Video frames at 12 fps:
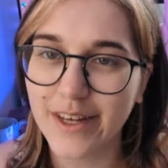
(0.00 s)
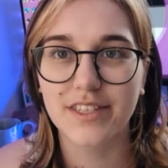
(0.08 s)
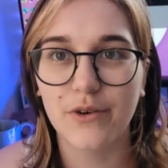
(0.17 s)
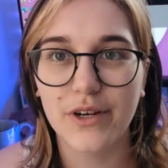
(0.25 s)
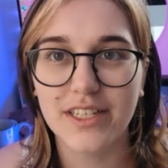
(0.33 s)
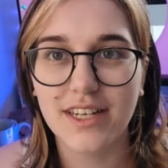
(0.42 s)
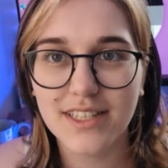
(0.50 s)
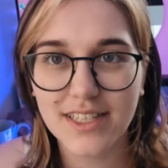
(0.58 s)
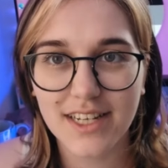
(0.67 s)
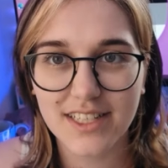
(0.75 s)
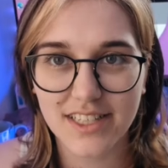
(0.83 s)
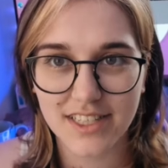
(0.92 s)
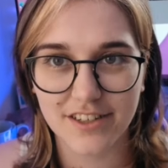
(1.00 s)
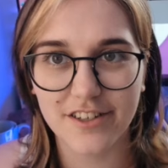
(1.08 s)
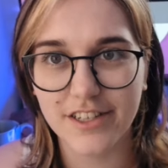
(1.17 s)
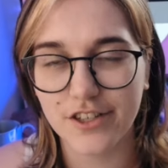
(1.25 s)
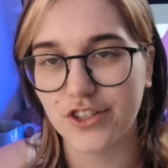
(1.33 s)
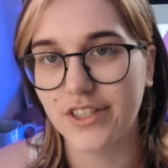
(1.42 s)
So it doesn't
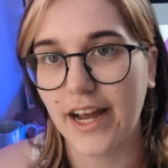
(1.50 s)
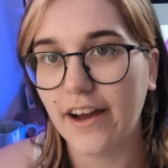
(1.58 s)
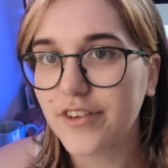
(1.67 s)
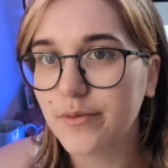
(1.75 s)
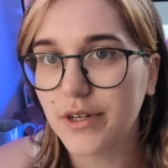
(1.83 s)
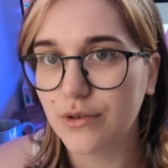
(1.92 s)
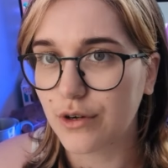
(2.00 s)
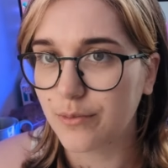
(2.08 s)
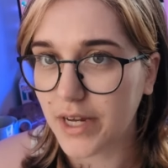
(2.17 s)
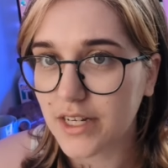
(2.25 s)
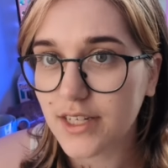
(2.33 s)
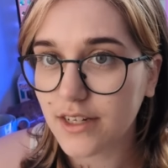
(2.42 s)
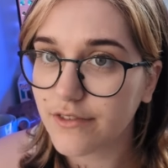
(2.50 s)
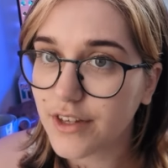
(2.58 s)
necessarily just have to be romantic